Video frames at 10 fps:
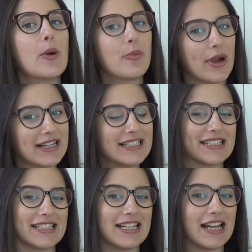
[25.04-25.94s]

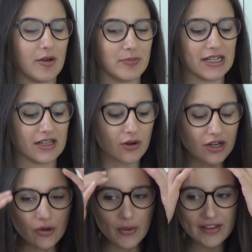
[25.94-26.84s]
pregnancy update. I
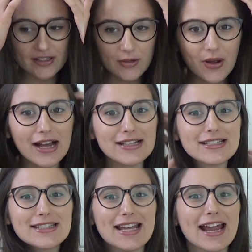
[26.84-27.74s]
don't know why that's so hard to
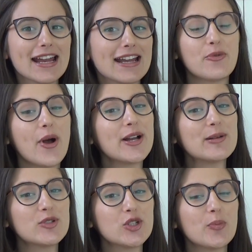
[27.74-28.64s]
say. And
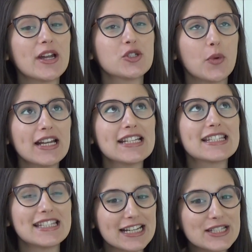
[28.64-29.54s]
welcome to my
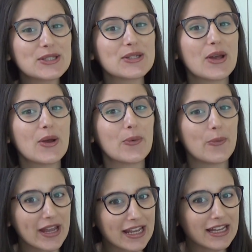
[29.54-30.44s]

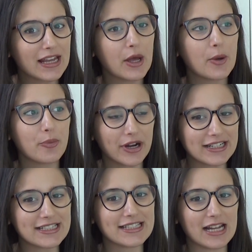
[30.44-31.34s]
26-week
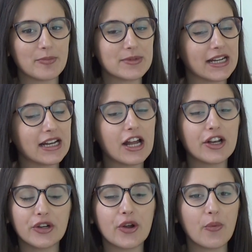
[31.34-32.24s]
pregnancy update. I
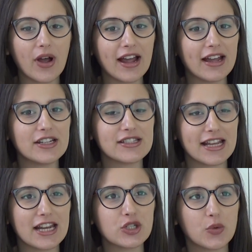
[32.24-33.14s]
don't know why
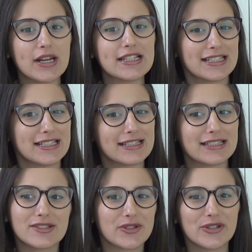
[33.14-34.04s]
saying 26
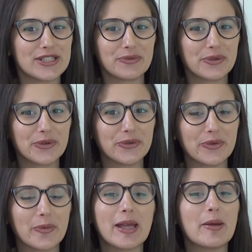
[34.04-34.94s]
is so difficult
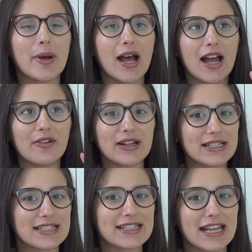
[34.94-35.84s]
for me, but I've had
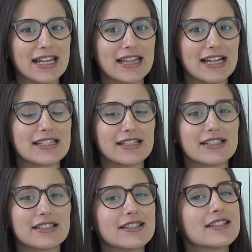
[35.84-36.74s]
to say that
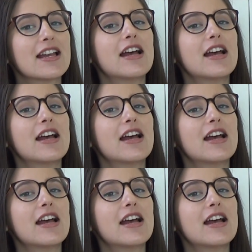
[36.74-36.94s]
sentence